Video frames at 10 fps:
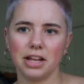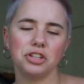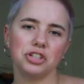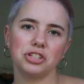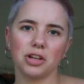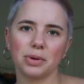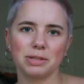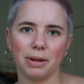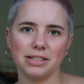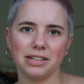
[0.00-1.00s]
It's just so
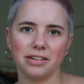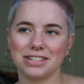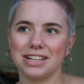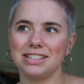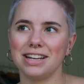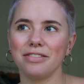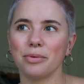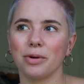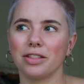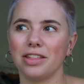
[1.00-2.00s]
expensive. It's never
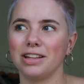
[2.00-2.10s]
worth